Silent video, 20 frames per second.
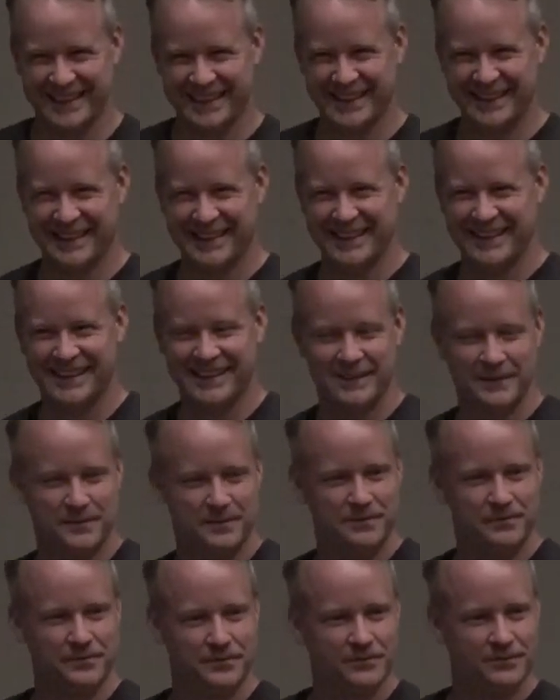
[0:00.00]
So do
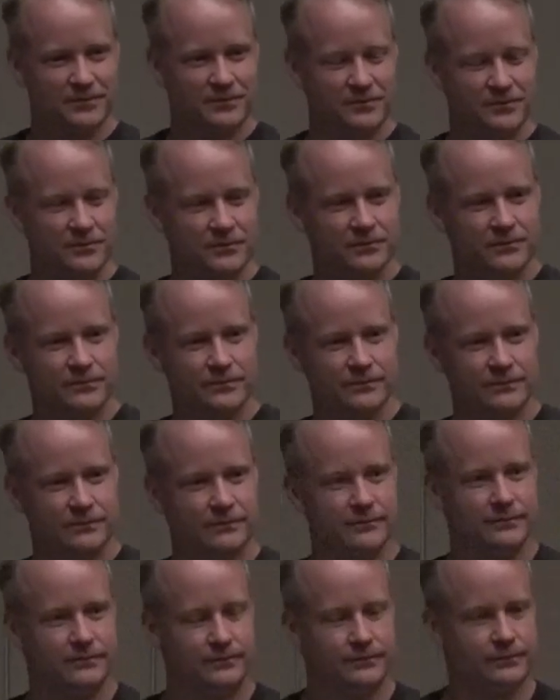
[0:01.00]
you use roles at
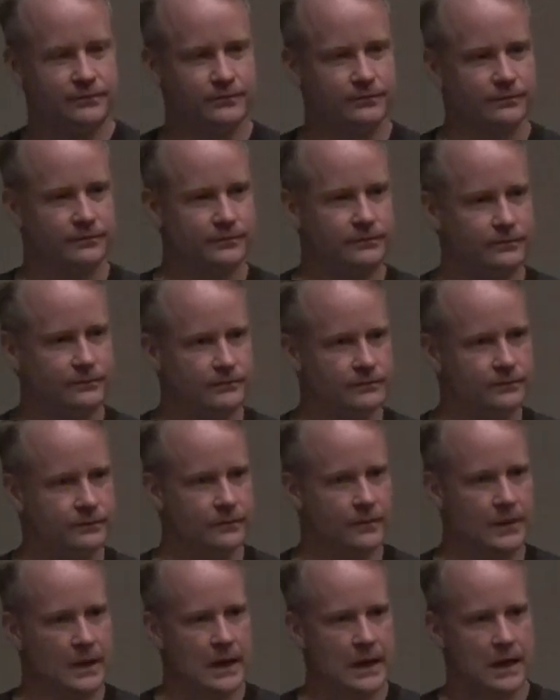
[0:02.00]
all anymore?
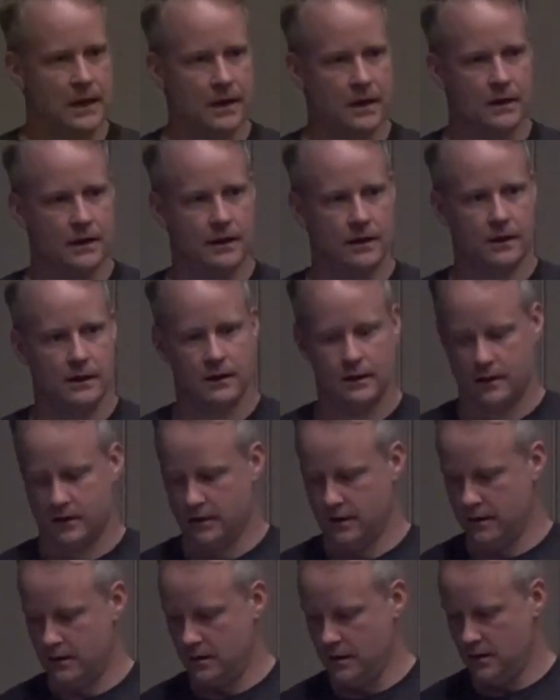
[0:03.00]
Because it doesn't seem that
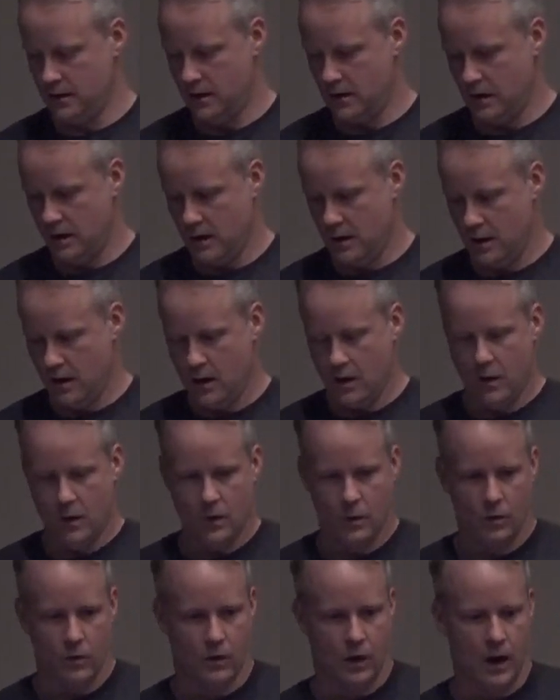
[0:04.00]
they're,
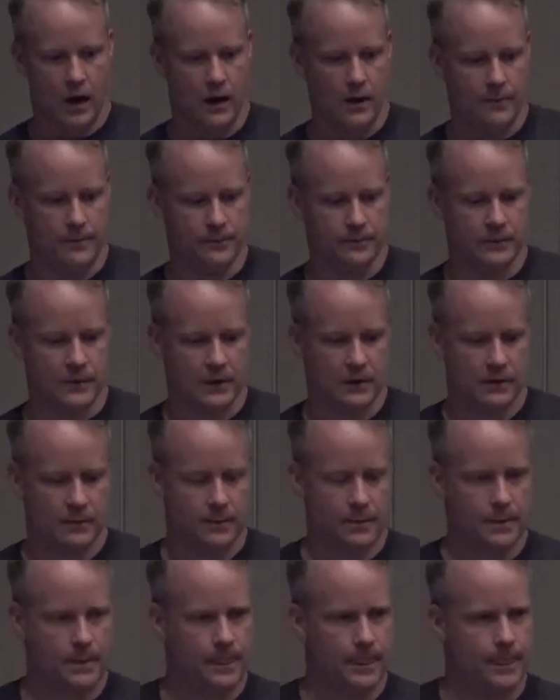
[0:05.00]
um, well, except for the
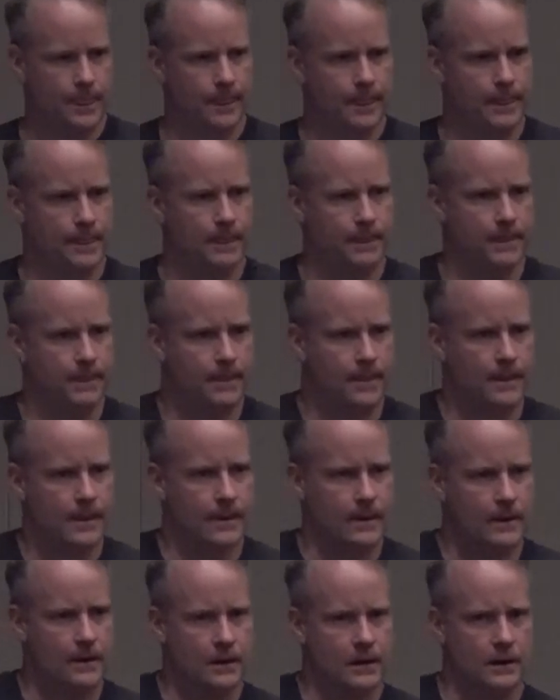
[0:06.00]
base role, but
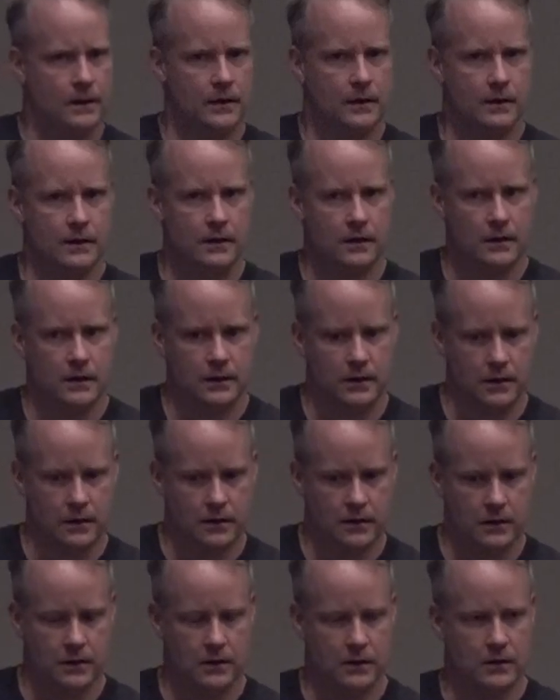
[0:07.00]
besides that, are there
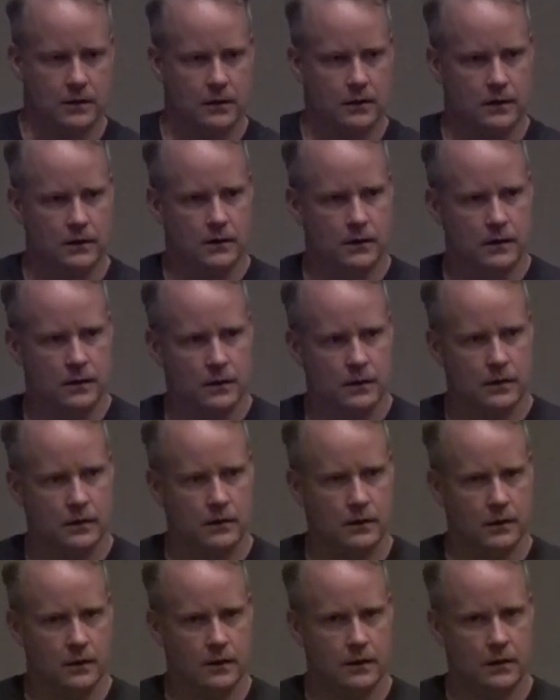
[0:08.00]
roles anywhere else?
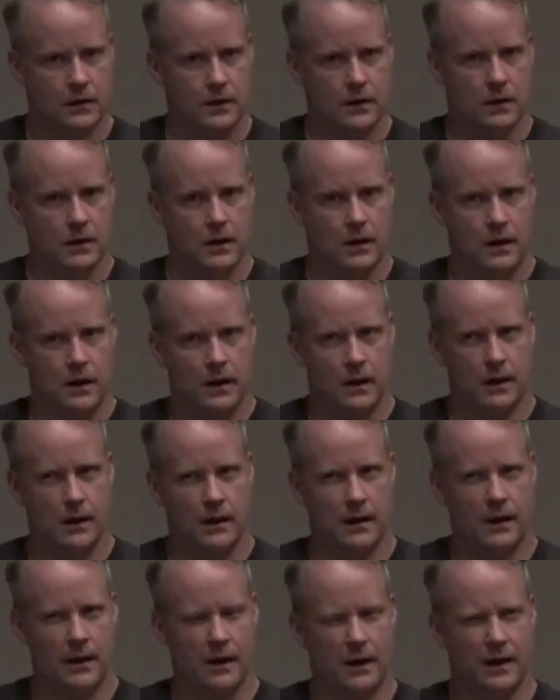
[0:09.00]

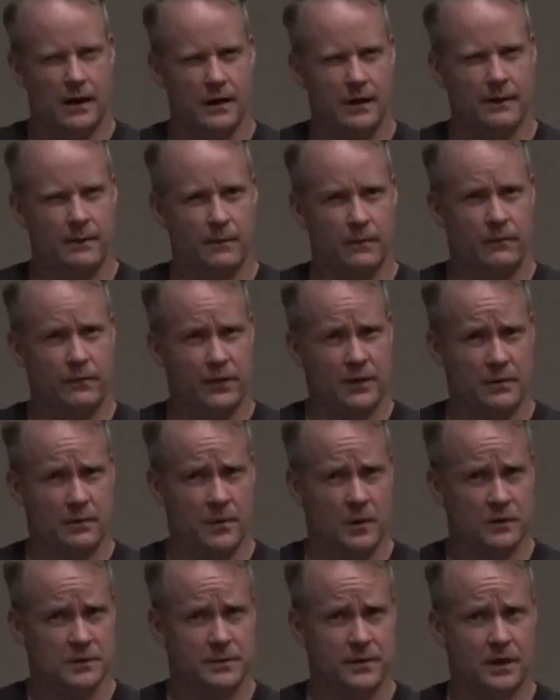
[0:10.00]
Uh, for the
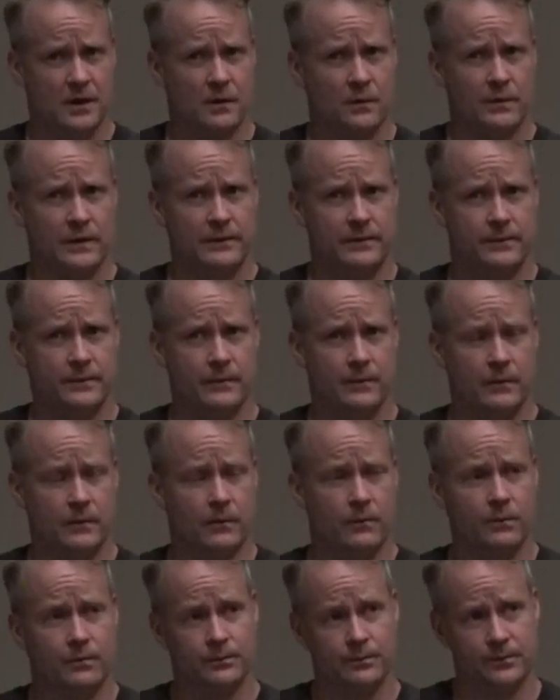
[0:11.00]
most part, we,
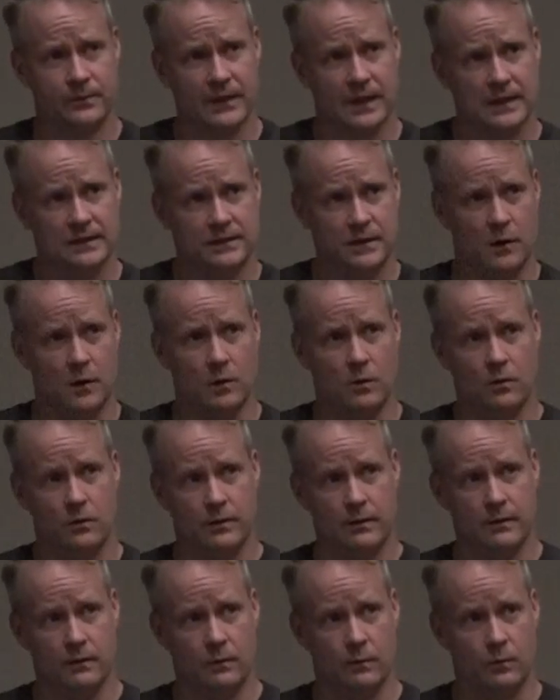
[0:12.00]
so
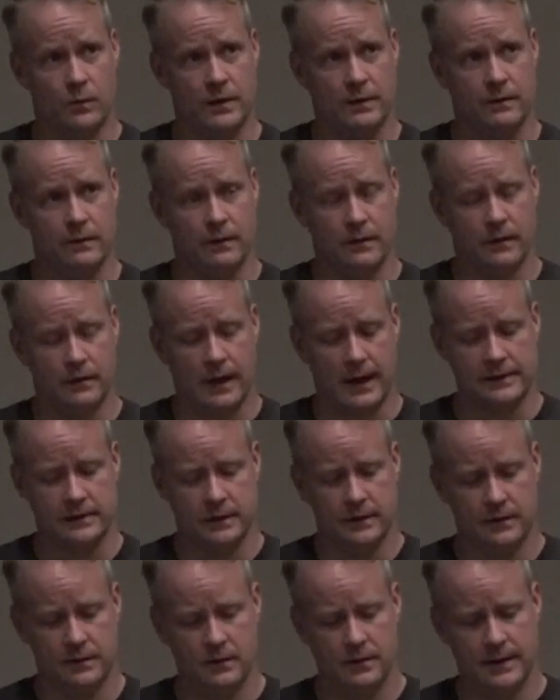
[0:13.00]
we, I took
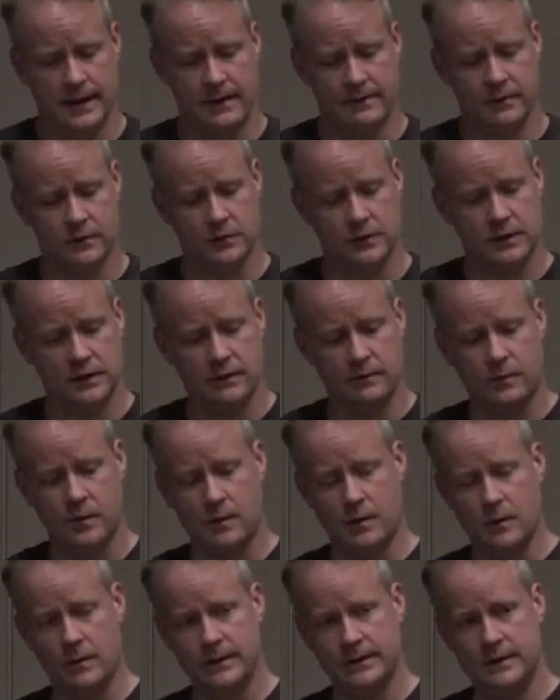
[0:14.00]
you through the evolution of where
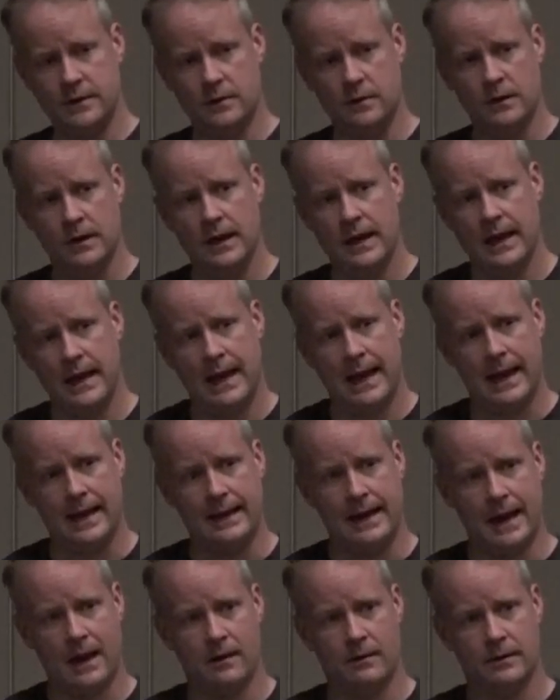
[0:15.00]
we went to, and
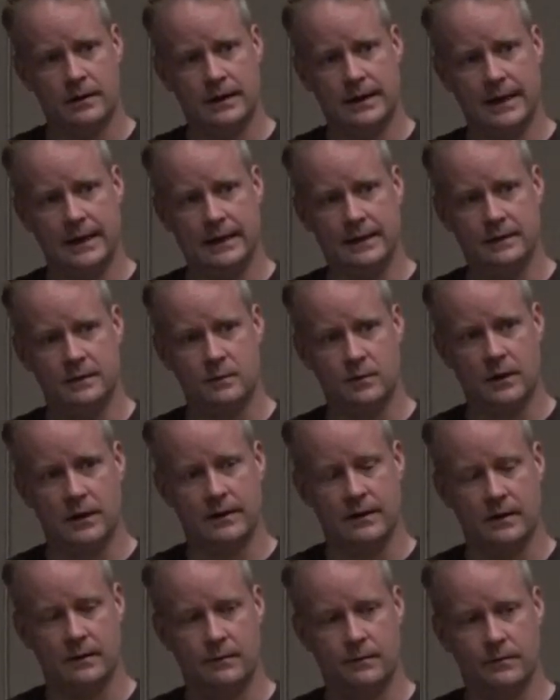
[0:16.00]
now they're getting to where
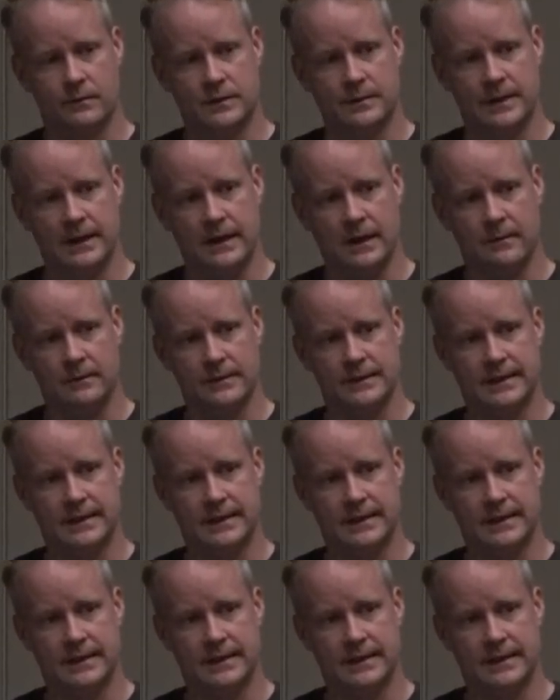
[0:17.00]
they're spinning up